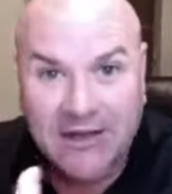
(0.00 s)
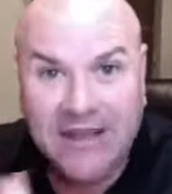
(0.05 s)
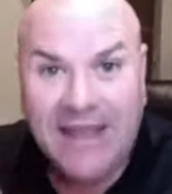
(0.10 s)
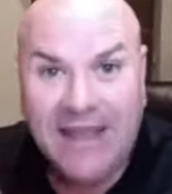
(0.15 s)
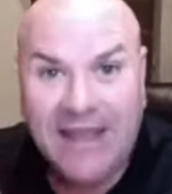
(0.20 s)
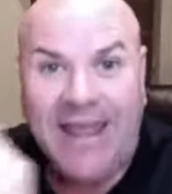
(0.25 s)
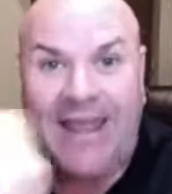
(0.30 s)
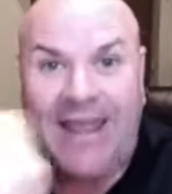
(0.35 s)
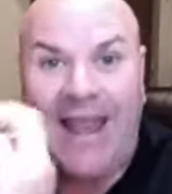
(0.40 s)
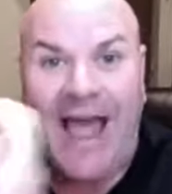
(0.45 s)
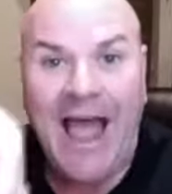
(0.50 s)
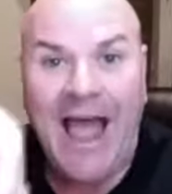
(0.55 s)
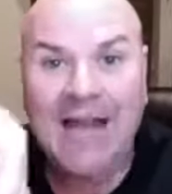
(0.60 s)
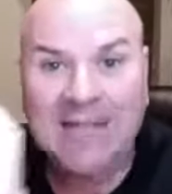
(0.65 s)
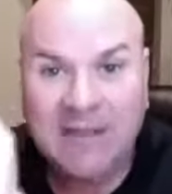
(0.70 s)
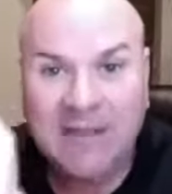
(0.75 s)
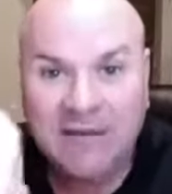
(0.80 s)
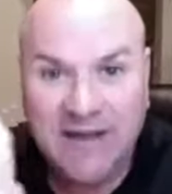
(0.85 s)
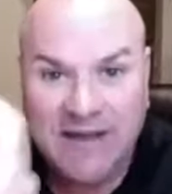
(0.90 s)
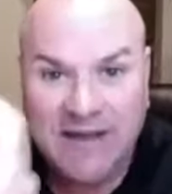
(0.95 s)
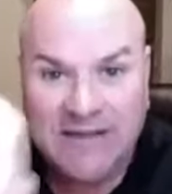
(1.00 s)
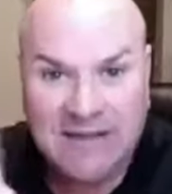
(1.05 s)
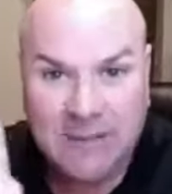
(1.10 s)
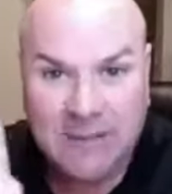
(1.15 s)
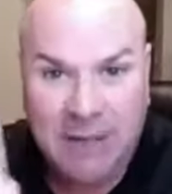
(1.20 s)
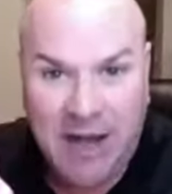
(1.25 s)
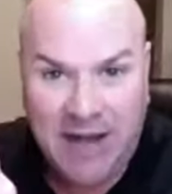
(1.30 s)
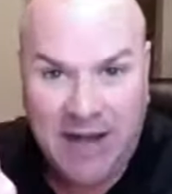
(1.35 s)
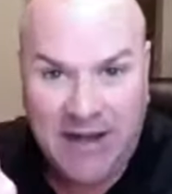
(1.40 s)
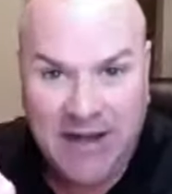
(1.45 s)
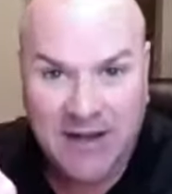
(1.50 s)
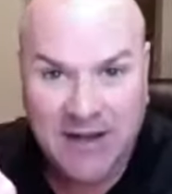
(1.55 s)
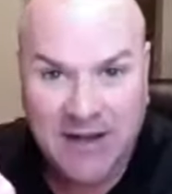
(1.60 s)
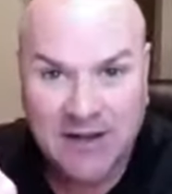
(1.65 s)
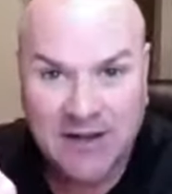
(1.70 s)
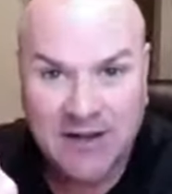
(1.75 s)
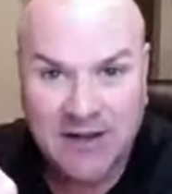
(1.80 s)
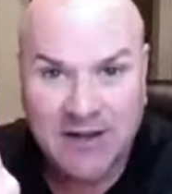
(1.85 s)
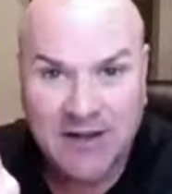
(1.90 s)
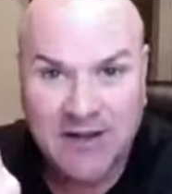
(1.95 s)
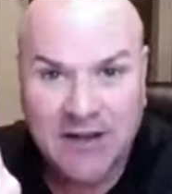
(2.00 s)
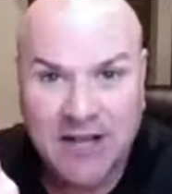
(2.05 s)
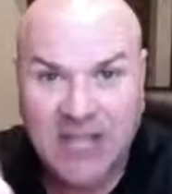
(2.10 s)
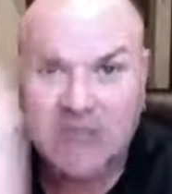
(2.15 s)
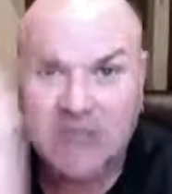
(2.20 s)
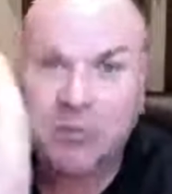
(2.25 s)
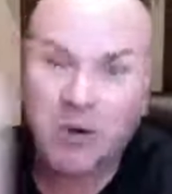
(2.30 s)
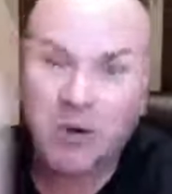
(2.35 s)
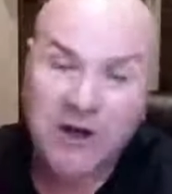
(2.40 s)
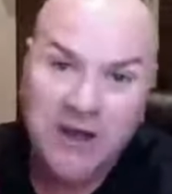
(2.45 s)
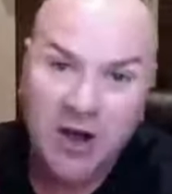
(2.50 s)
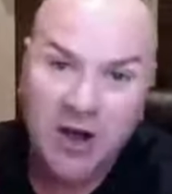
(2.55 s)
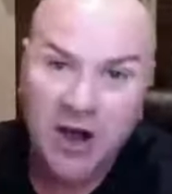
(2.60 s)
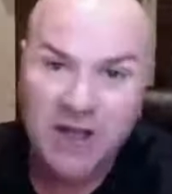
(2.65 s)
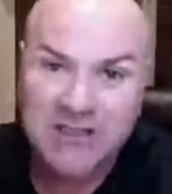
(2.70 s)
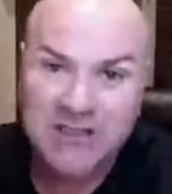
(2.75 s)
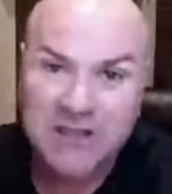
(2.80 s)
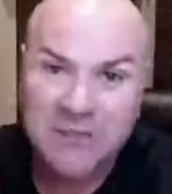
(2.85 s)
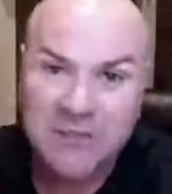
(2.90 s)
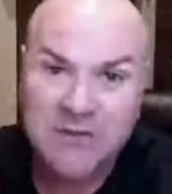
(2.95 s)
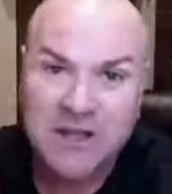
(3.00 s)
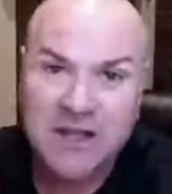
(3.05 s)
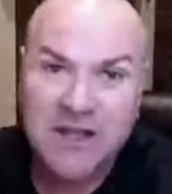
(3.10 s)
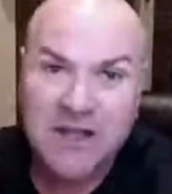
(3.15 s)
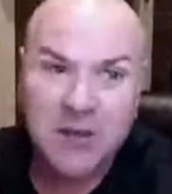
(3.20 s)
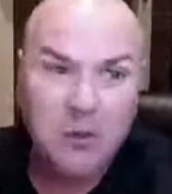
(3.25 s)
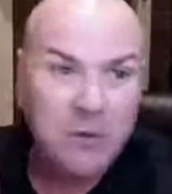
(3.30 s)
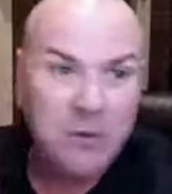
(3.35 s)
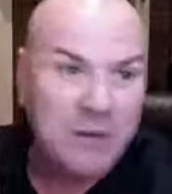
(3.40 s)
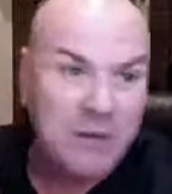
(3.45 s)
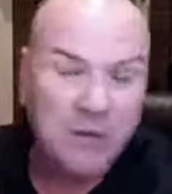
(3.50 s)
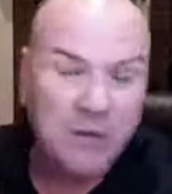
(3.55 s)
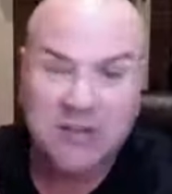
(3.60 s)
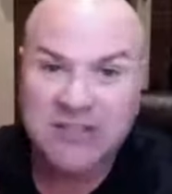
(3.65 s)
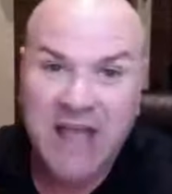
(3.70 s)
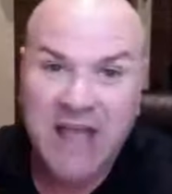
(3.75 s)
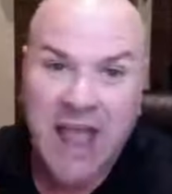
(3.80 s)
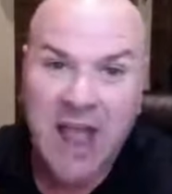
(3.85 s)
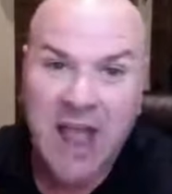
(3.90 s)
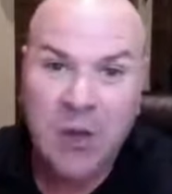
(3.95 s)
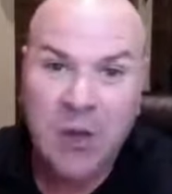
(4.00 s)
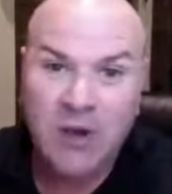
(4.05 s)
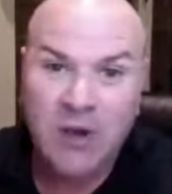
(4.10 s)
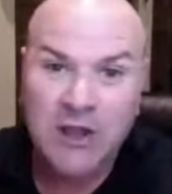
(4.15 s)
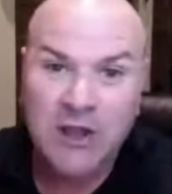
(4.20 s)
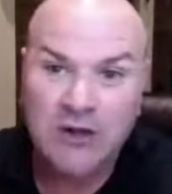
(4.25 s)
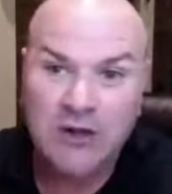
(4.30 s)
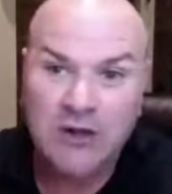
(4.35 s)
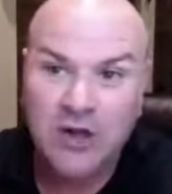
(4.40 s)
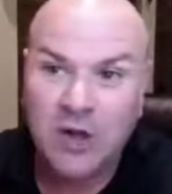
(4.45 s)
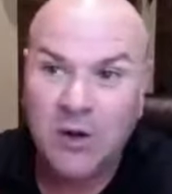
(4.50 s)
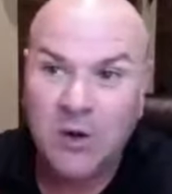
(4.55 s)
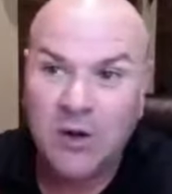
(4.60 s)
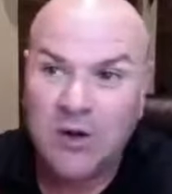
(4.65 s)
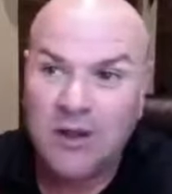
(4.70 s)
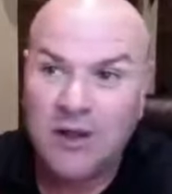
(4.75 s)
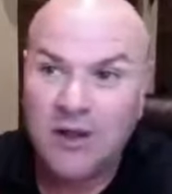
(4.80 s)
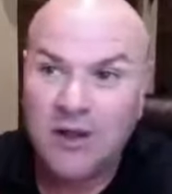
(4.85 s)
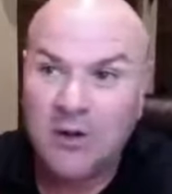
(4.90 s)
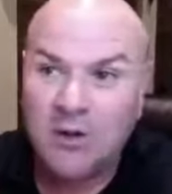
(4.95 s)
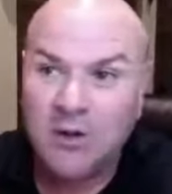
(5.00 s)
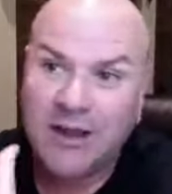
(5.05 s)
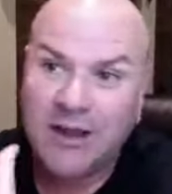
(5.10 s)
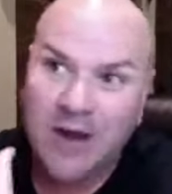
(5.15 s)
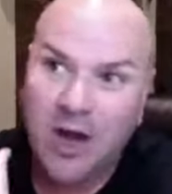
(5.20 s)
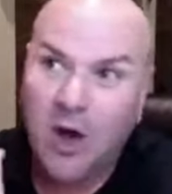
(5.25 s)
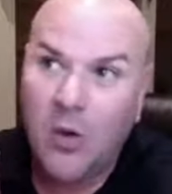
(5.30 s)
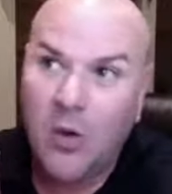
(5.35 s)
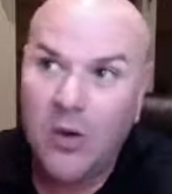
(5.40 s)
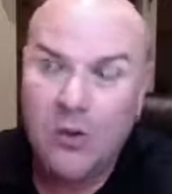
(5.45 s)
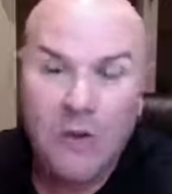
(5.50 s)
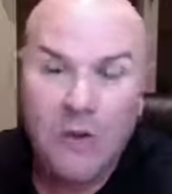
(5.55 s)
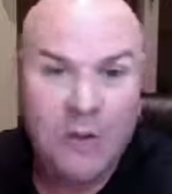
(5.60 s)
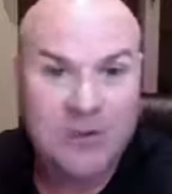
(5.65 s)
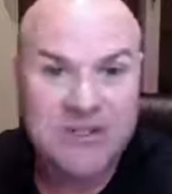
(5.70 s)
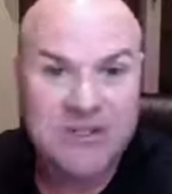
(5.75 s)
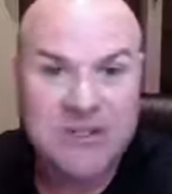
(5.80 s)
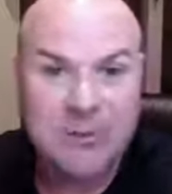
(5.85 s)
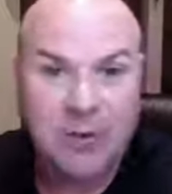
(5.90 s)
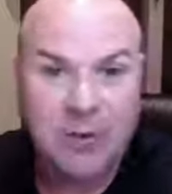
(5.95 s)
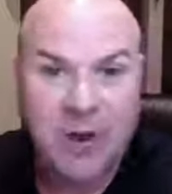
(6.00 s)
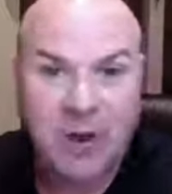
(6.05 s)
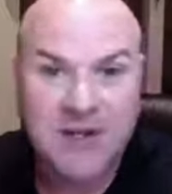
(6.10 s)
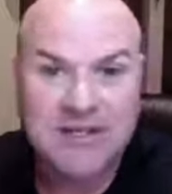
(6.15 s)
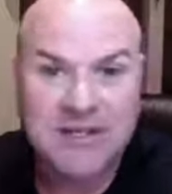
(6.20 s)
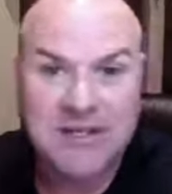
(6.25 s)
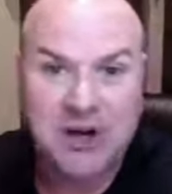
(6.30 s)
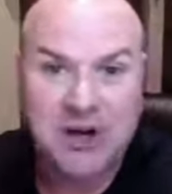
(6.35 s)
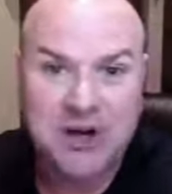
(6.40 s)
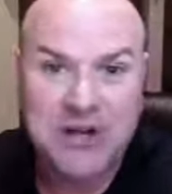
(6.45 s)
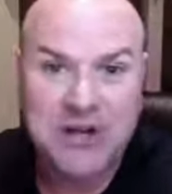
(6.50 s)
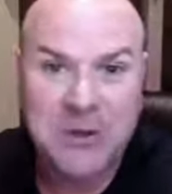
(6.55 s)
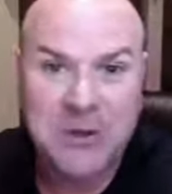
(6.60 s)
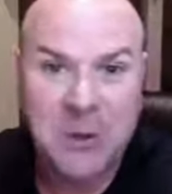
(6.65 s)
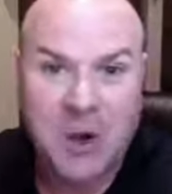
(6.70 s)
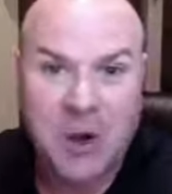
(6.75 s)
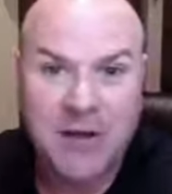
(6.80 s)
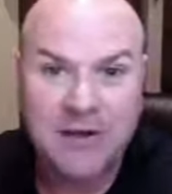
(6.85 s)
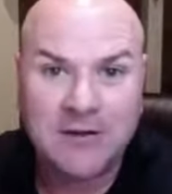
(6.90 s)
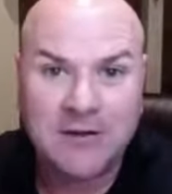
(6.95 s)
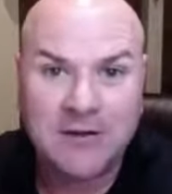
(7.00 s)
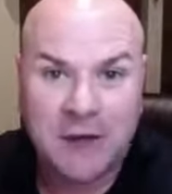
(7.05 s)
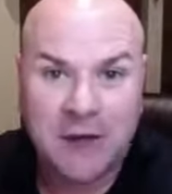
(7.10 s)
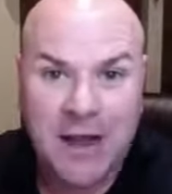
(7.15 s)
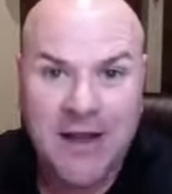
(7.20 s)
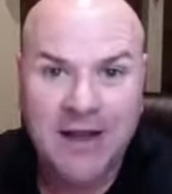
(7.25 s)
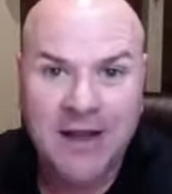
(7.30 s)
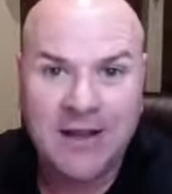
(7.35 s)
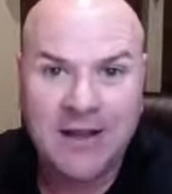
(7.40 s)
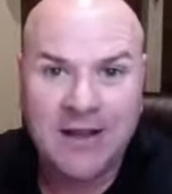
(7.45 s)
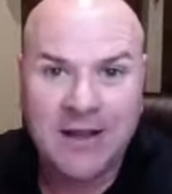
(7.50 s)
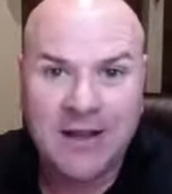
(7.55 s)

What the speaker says: It activates the body. It's pretty awesome when people say, hey, what do you do? We're like, oh, we represent products that turn you on, right?